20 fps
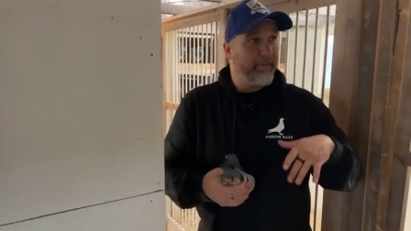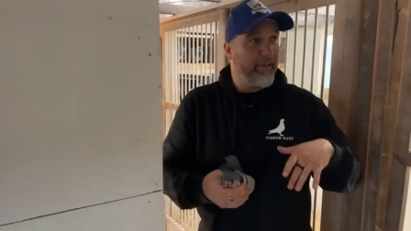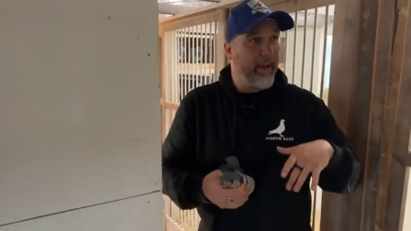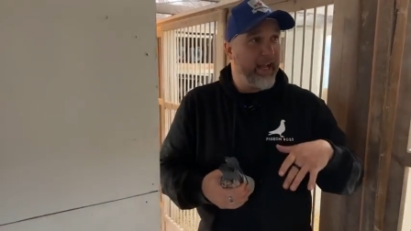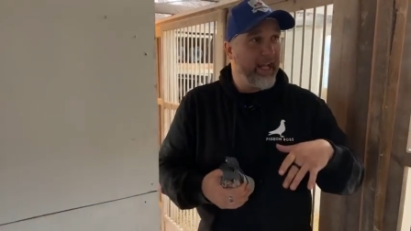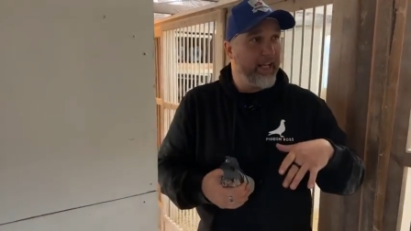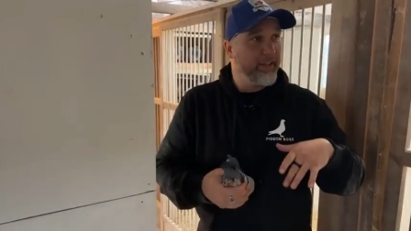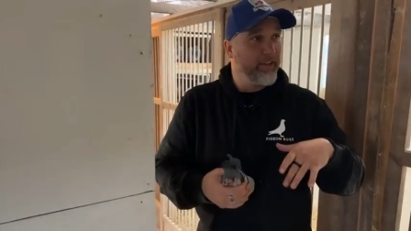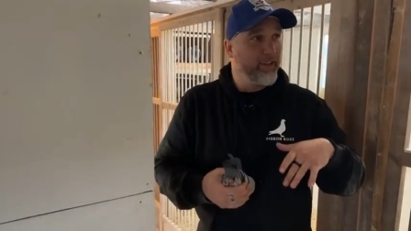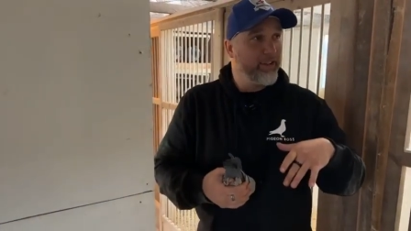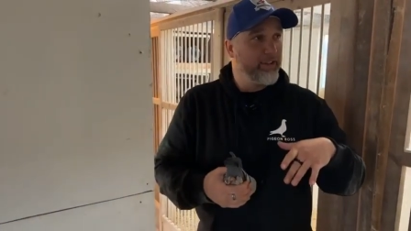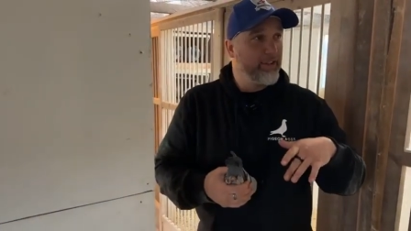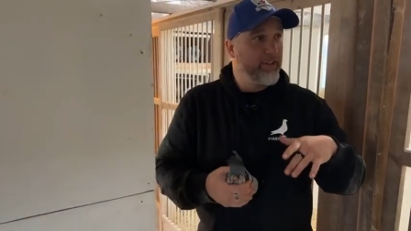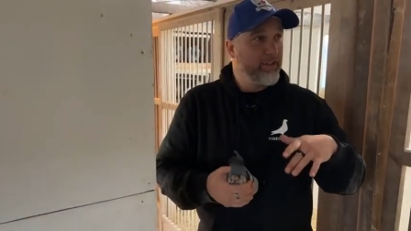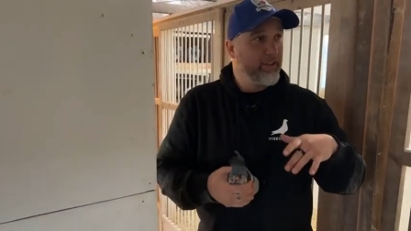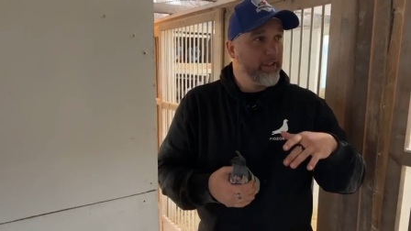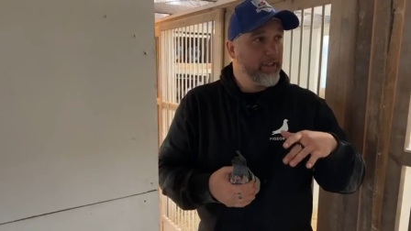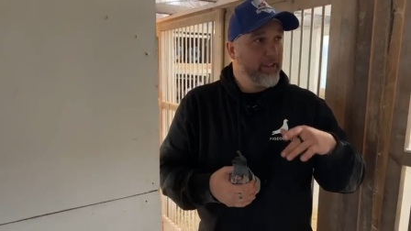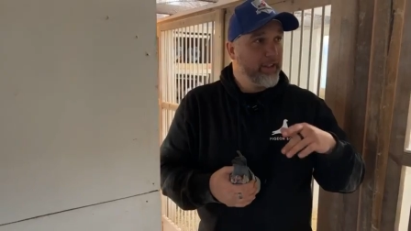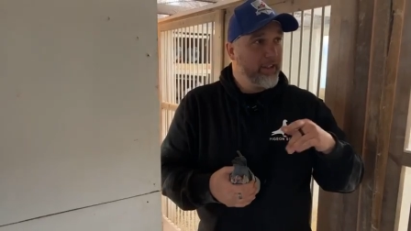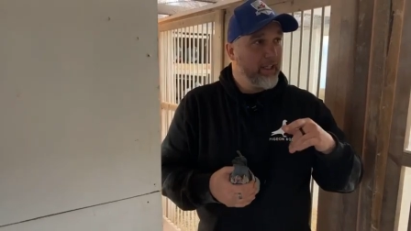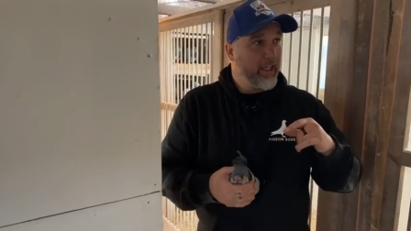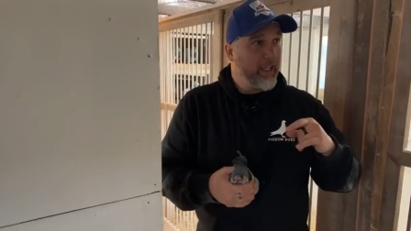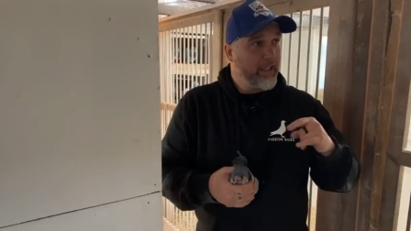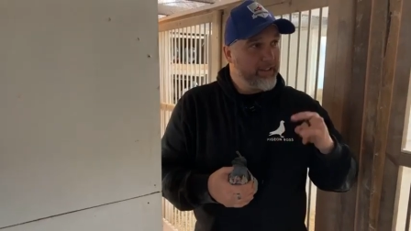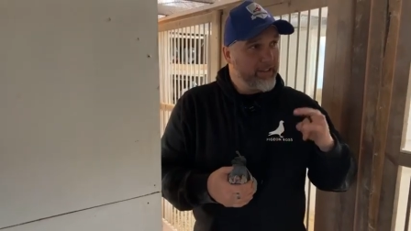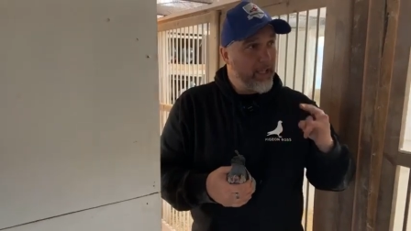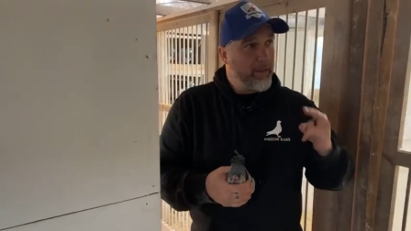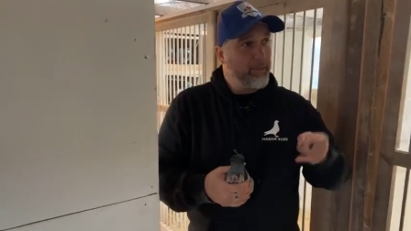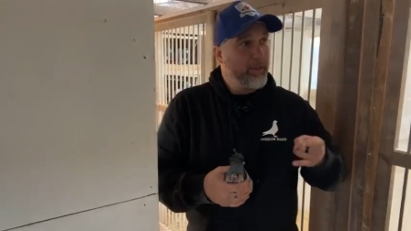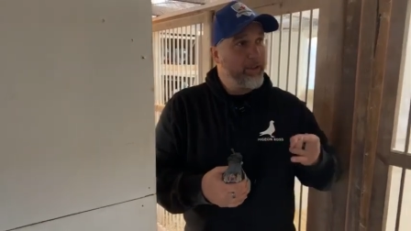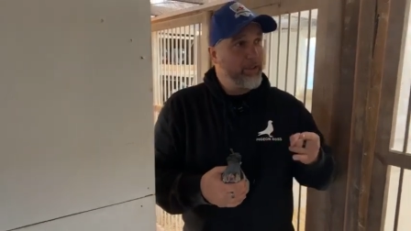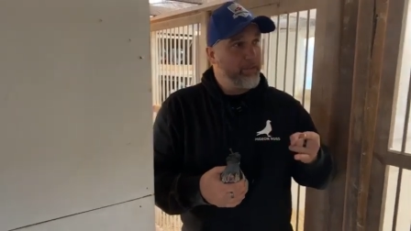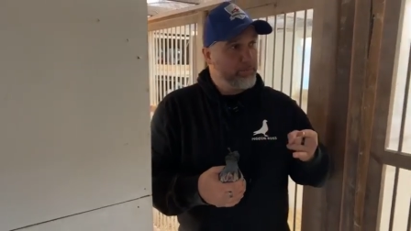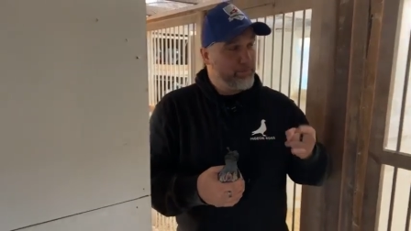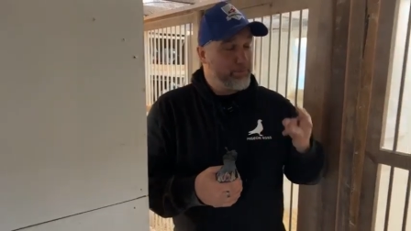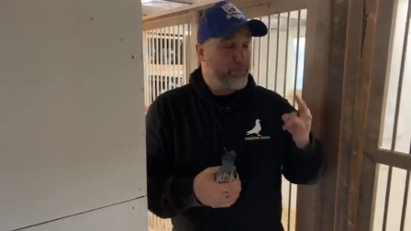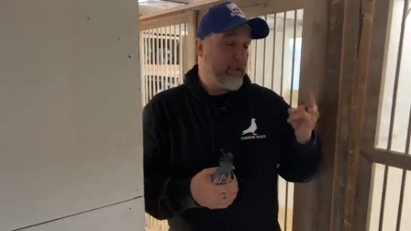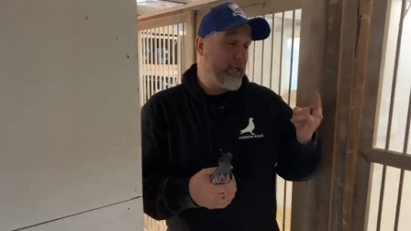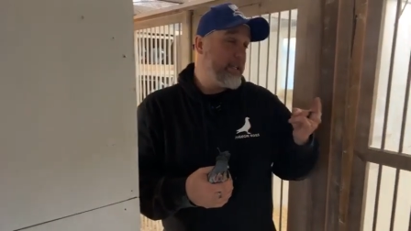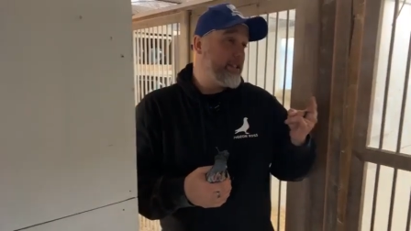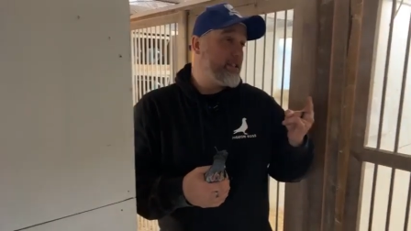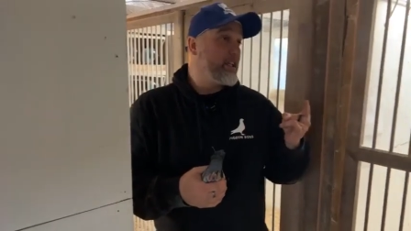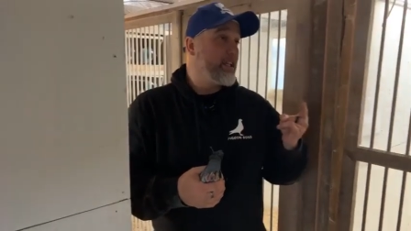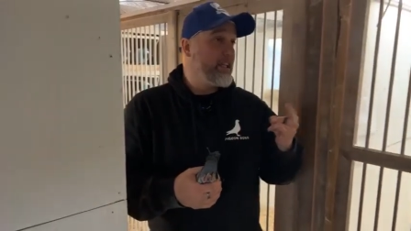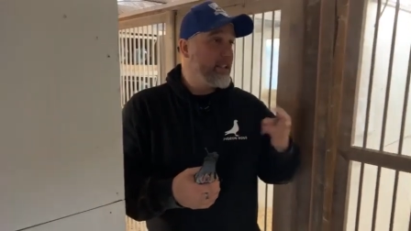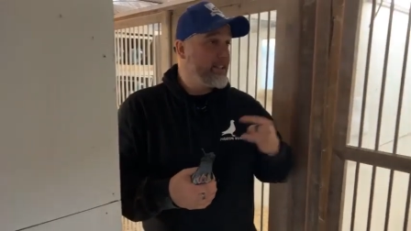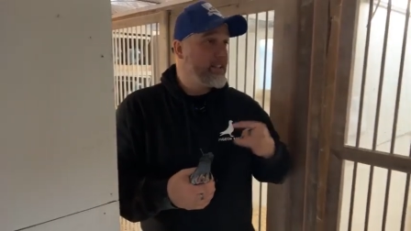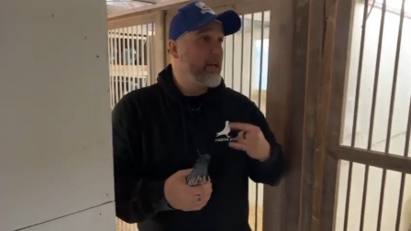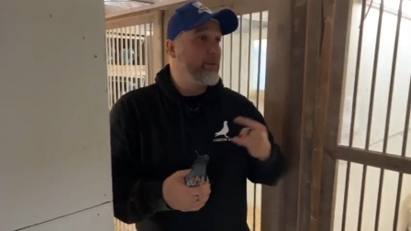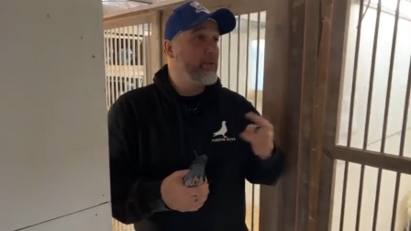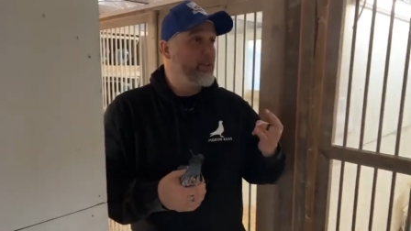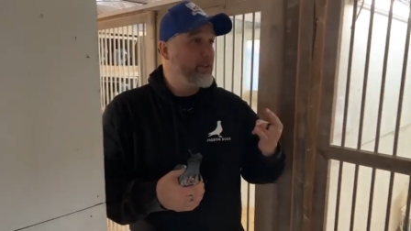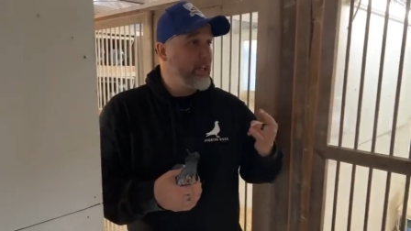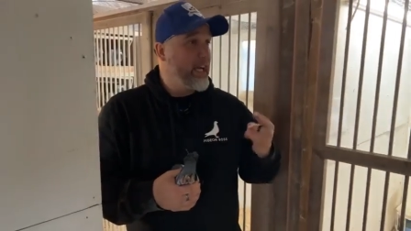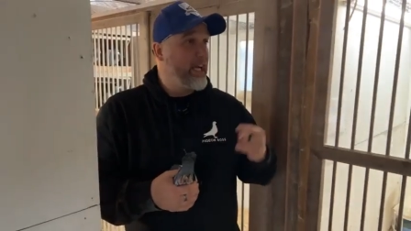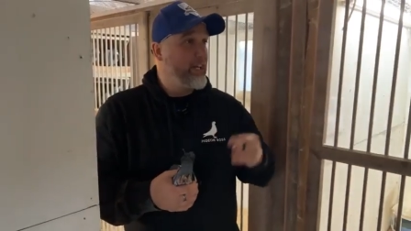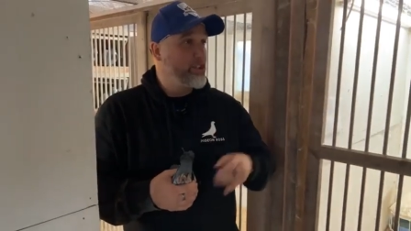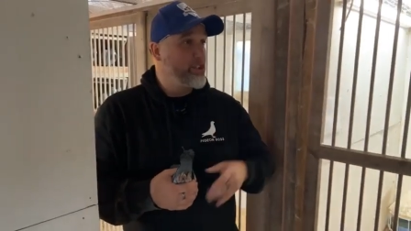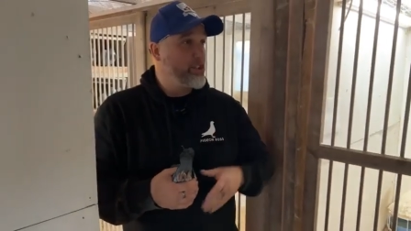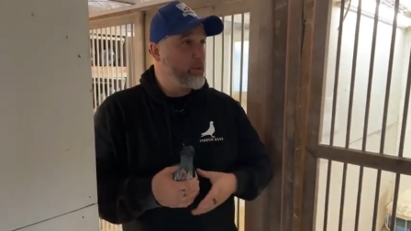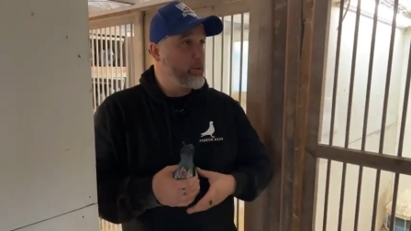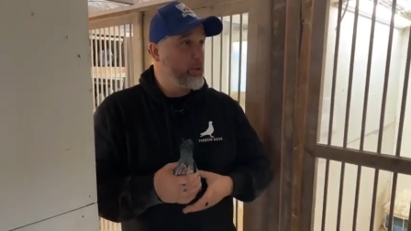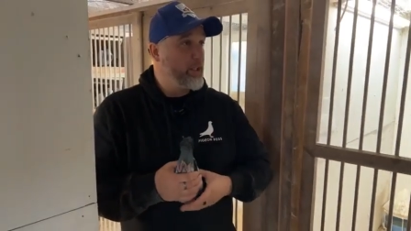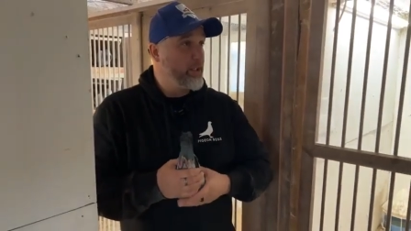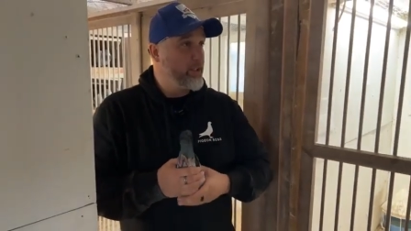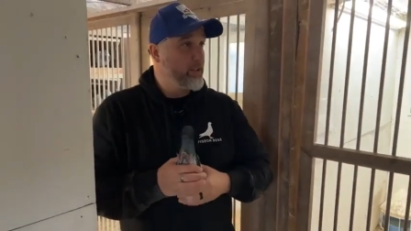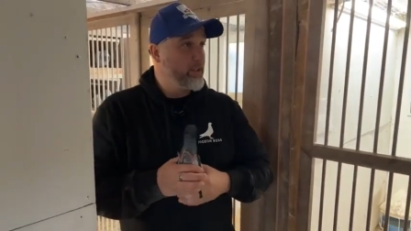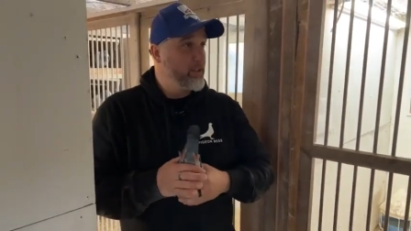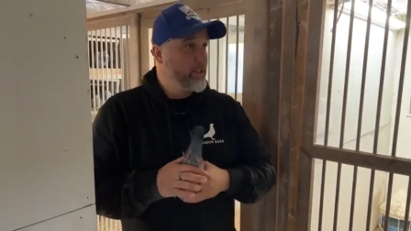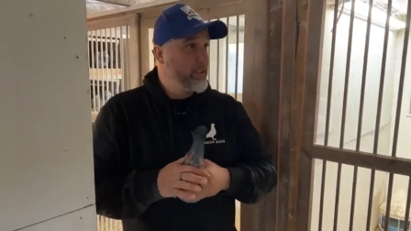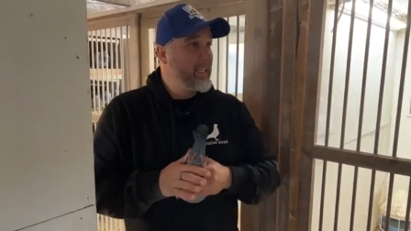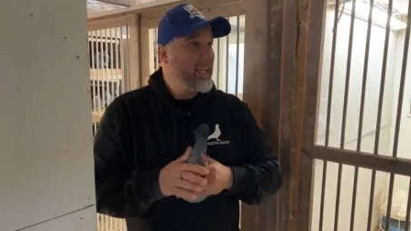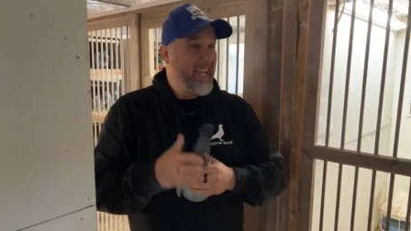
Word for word: I've handled a double, basically a double national winner,